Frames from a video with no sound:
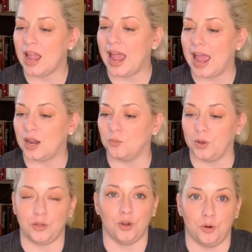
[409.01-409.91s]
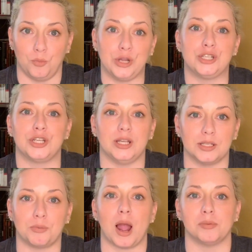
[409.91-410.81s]
and with whom, which is
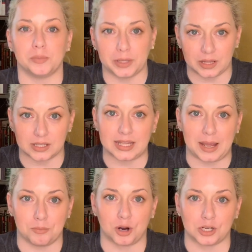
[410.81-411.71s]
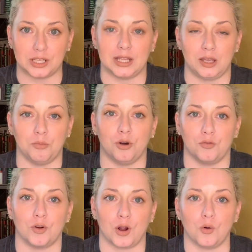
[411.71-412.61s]
probably the same person that you put
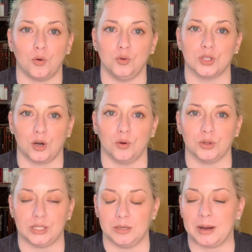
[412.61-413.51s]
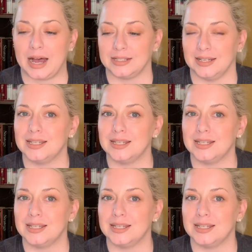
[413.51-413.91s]
for who's going to hold the deposit.